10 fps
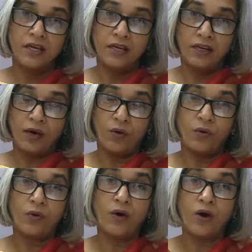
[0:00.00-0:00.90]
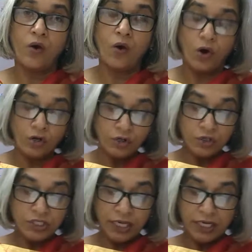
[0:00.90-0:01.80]
Now,
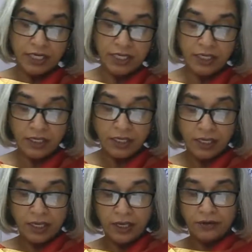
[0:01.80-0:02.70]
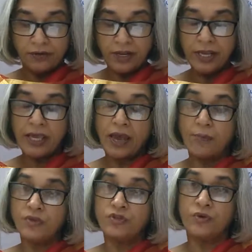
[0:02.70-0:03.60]
ontogeny
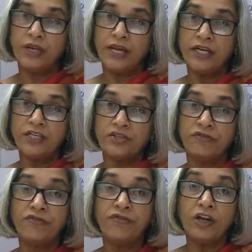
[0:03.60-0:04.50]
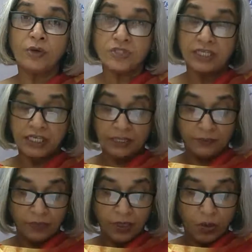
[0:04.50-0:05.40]
recapitulates phylogeny,
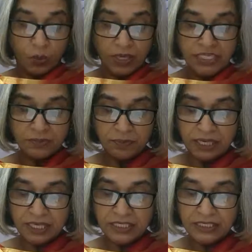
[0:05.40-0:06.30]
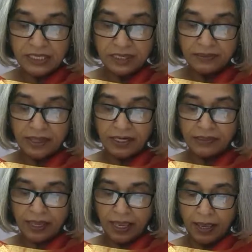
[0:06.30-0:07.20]
which means that
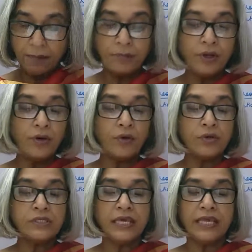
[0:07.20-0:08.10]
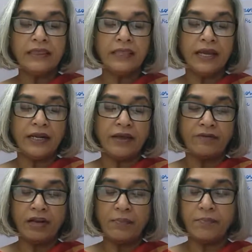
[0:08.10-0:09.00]
the embryos in their
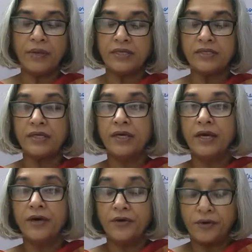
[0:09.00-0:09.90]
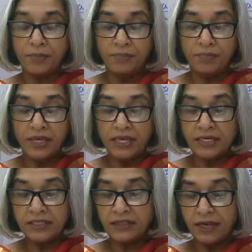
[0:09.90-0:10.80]
development
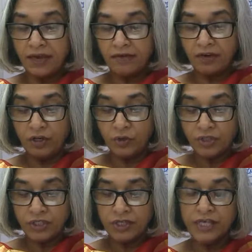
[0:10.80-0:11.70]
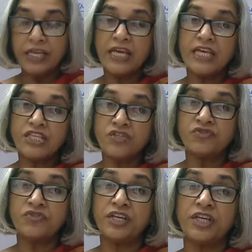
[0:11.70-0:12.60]
repeat the evolutionary
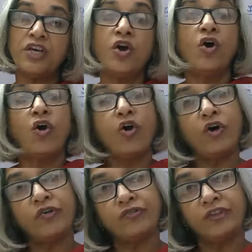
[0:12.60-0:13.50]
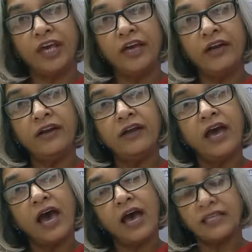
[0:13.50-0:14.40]
history of their
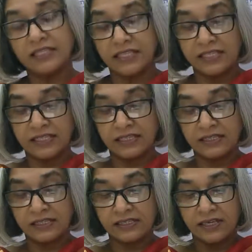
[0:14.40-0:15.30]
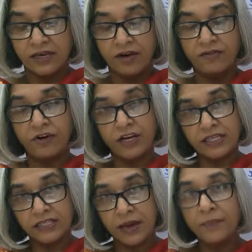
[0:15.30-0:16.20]
ancestors. For
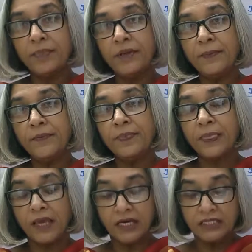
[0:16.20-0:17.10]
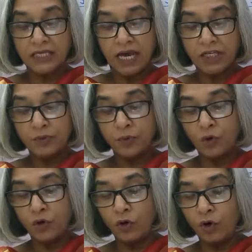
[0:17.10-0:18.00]
example, a
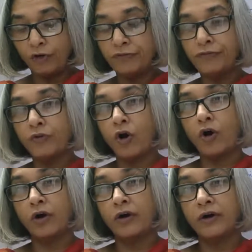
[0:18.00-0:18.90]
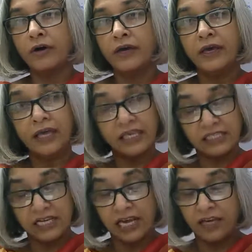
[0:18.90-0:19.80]
tadpole of frog is
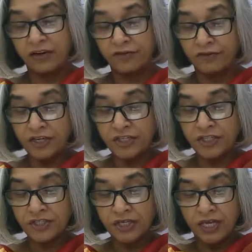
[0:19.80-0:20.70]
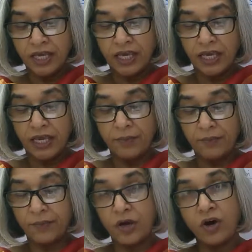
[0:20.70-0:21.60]
like a fish
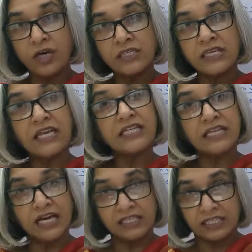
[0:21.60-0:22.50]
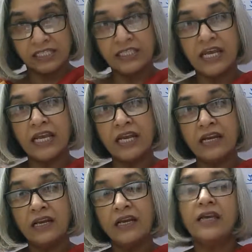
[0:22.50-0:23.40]
because it has a tail,
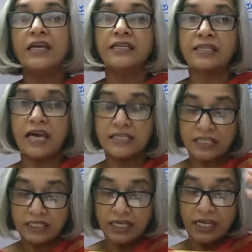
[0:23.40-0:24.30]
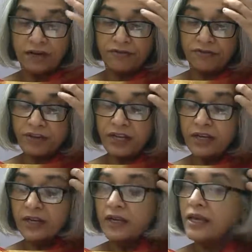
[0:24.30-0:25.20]
it has a tail fin,